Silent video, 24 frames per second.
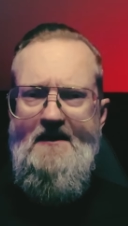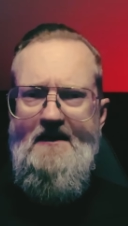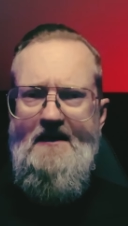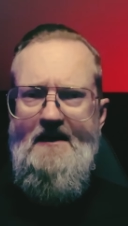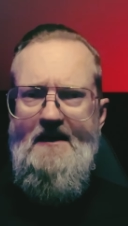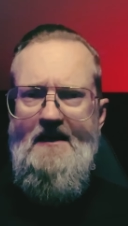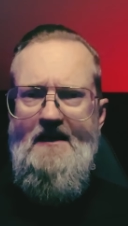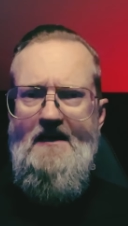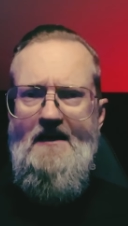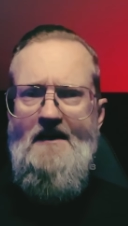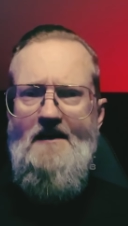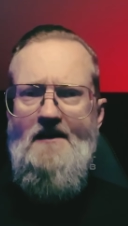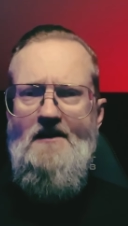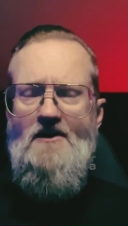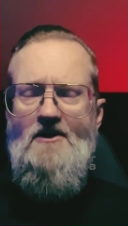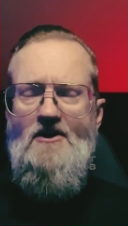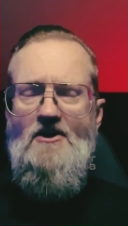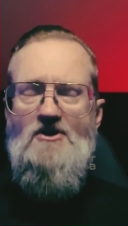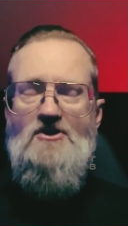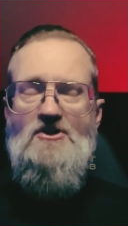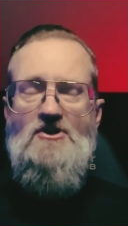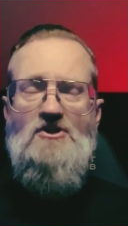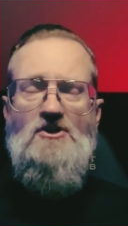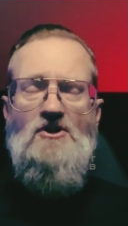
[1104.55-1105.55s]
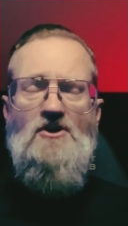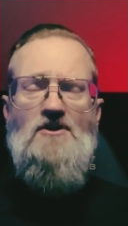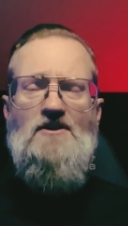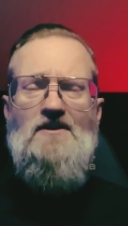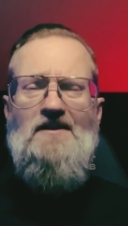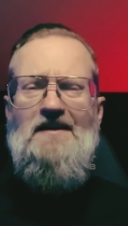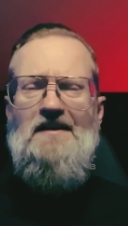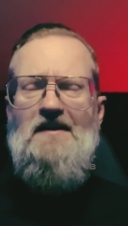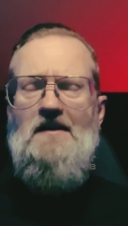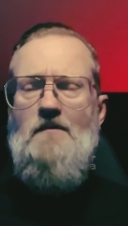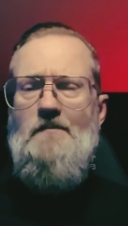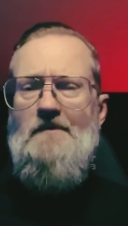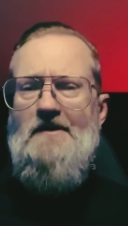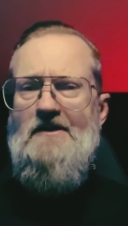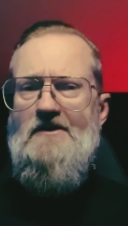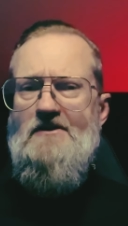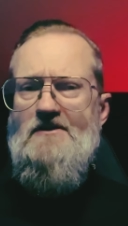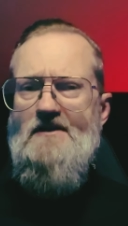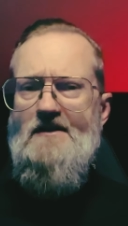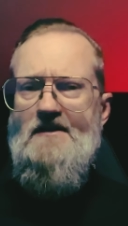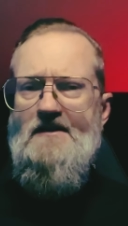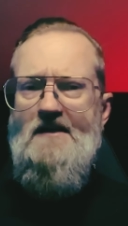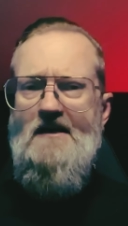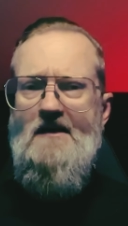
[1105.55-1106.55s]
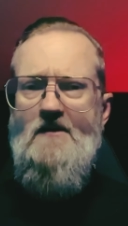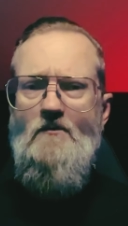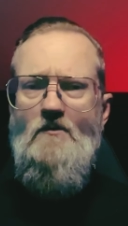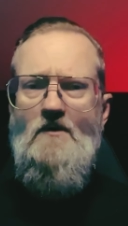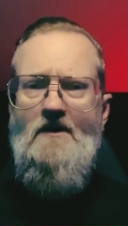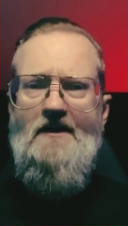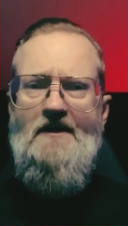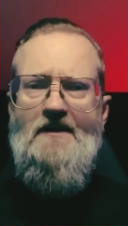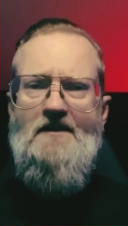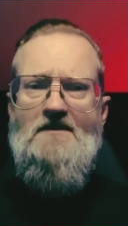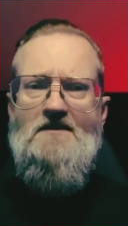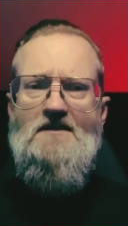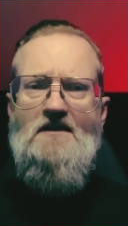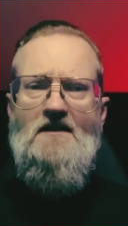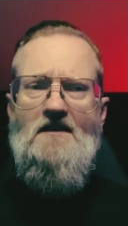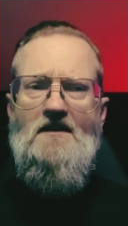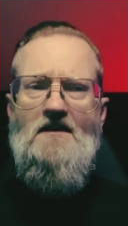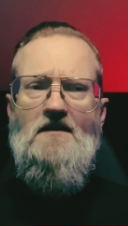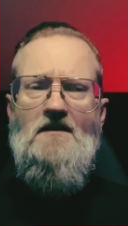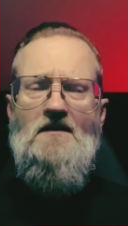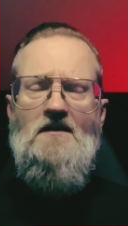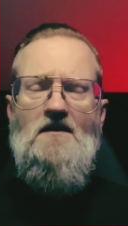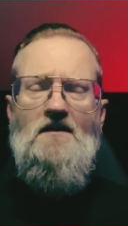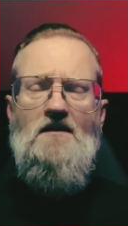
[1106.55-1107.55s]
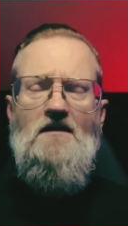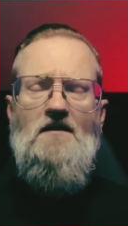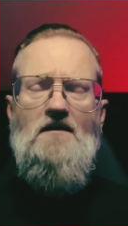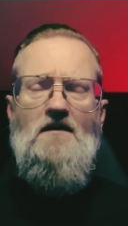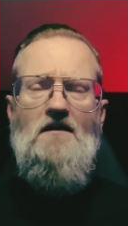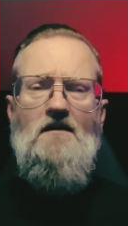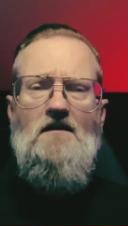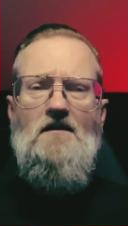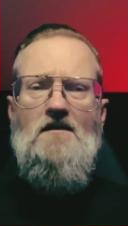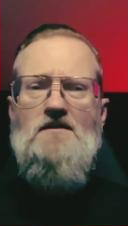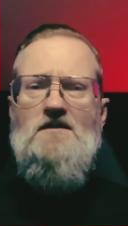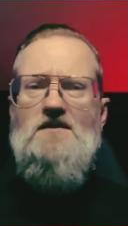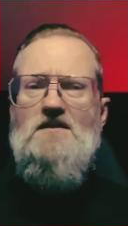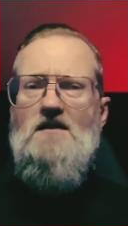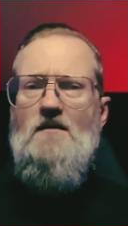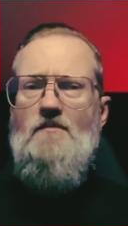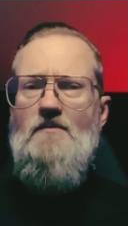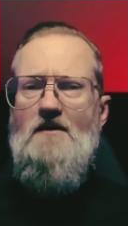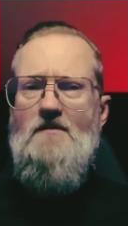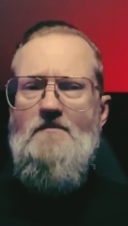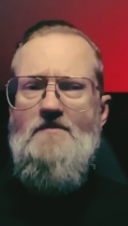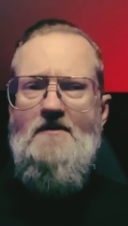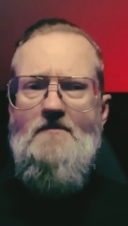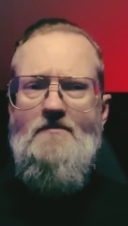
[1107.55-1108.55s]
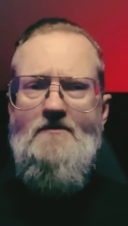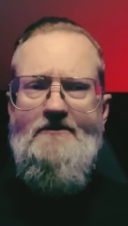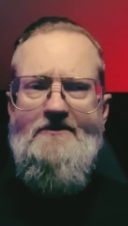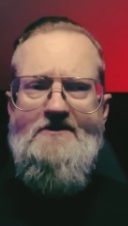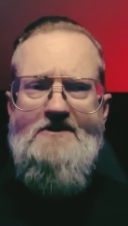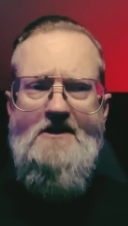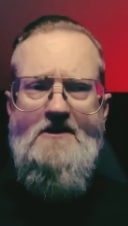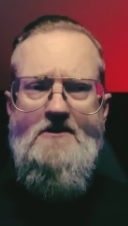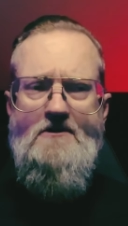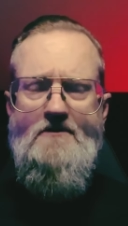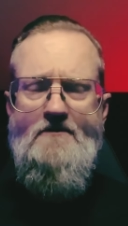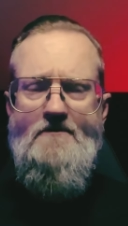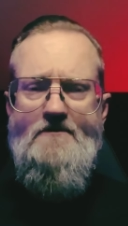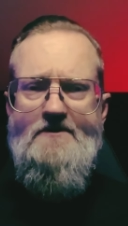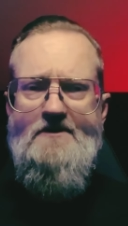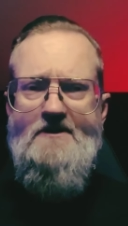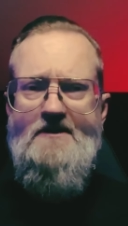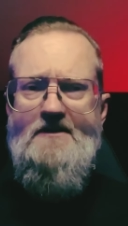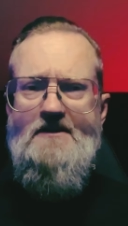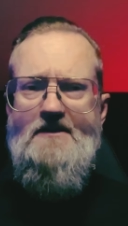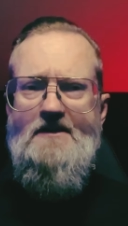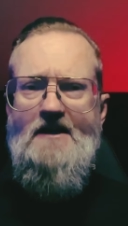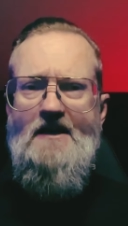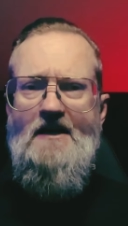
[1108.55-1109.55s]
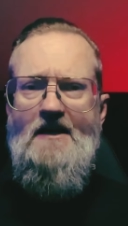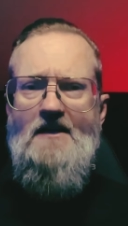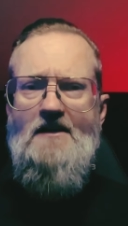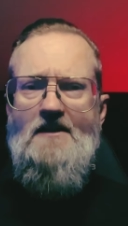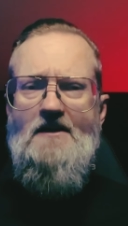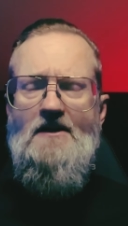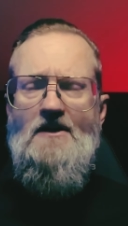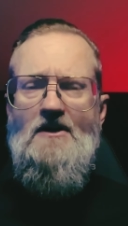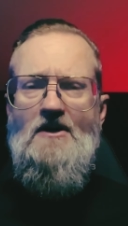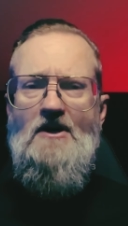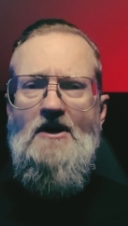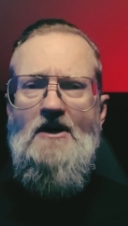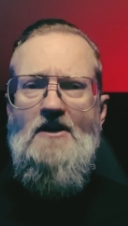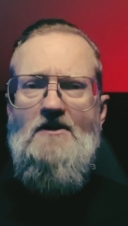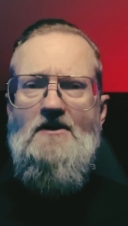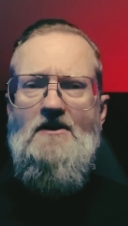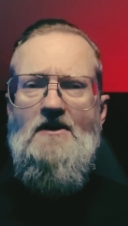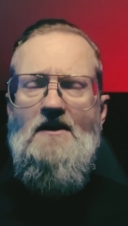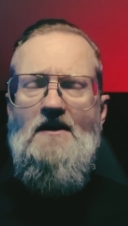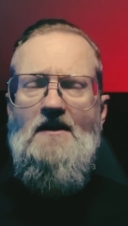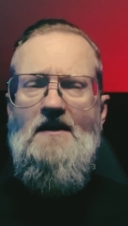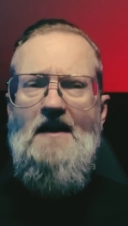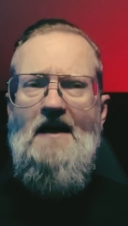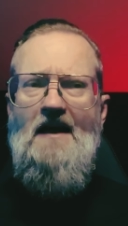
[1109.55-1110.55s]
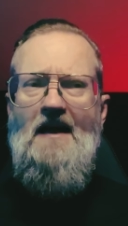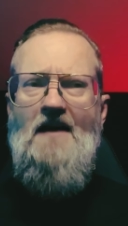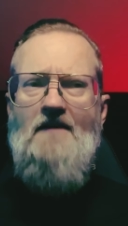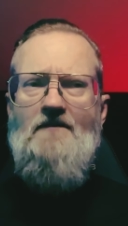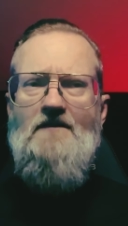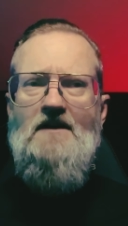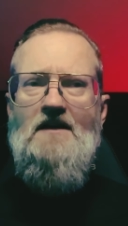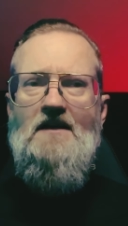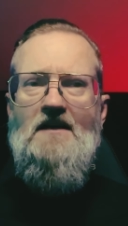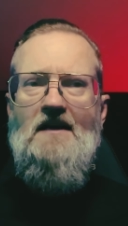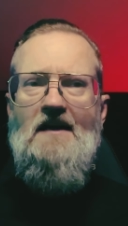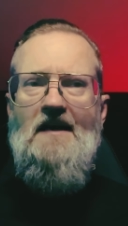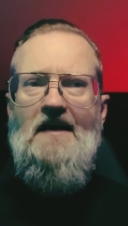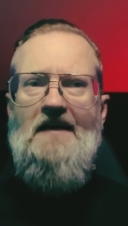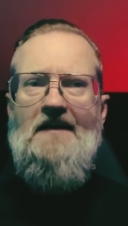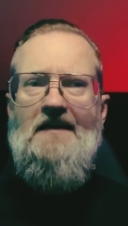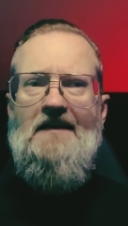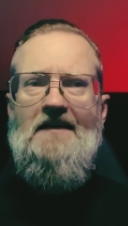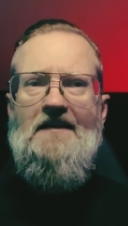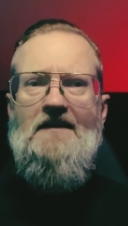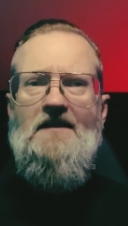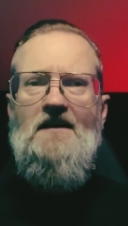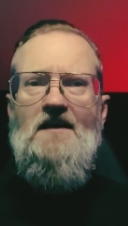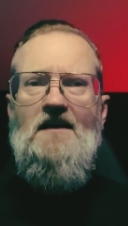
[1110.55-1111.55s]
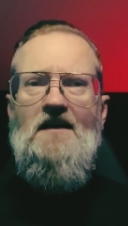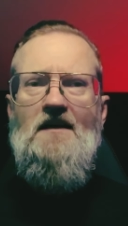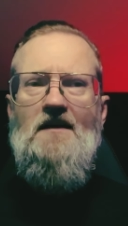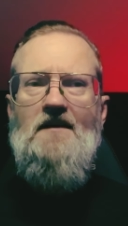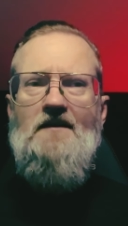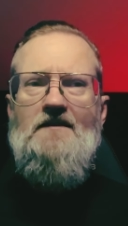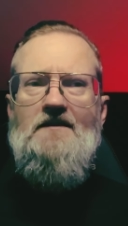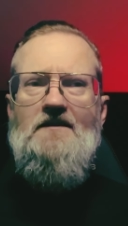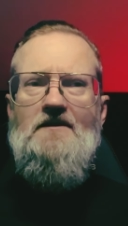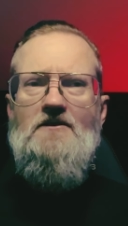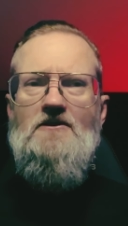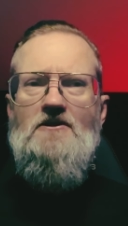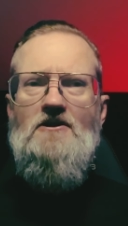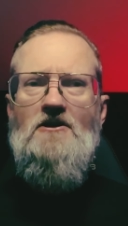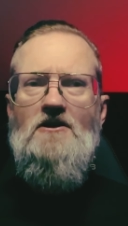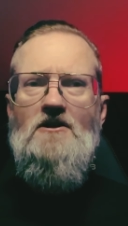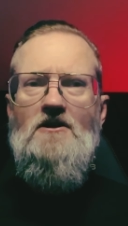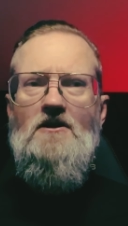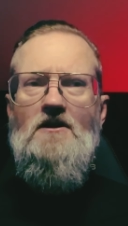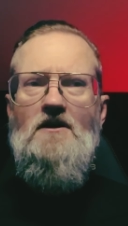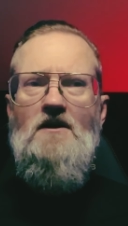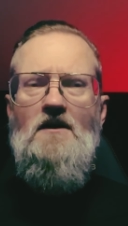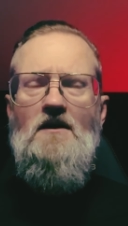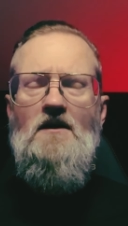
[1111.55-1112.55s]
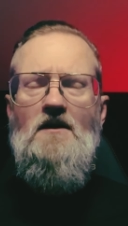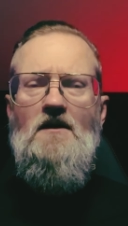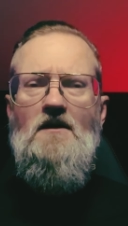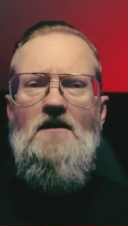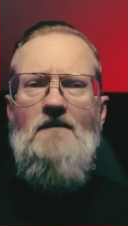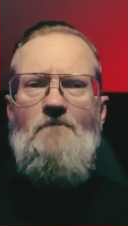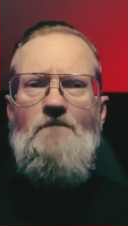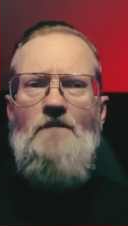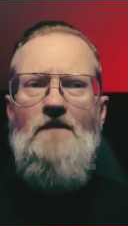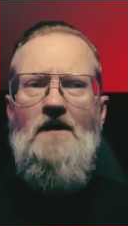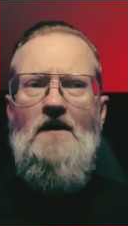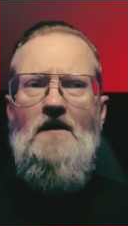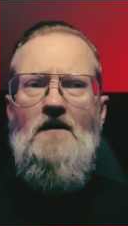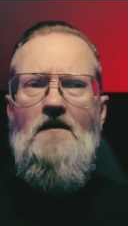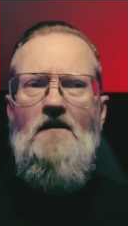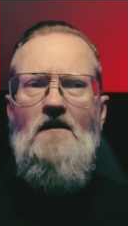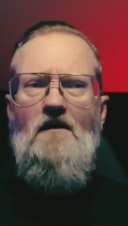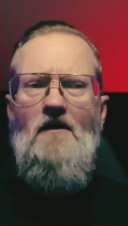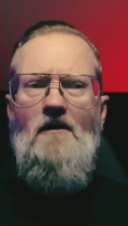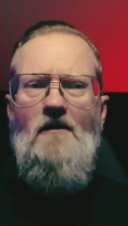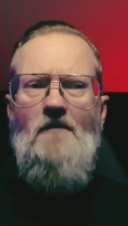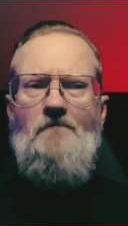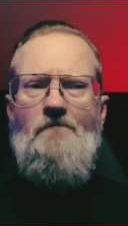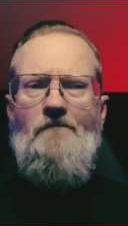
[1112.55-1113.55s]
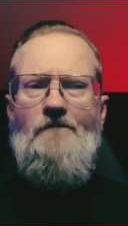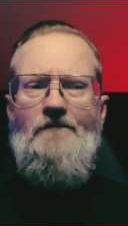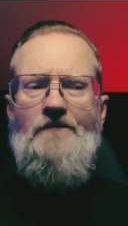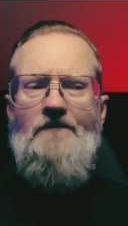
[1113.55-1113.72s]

a certain image and not wanting to uh, step on people's toes and and and having a inner um,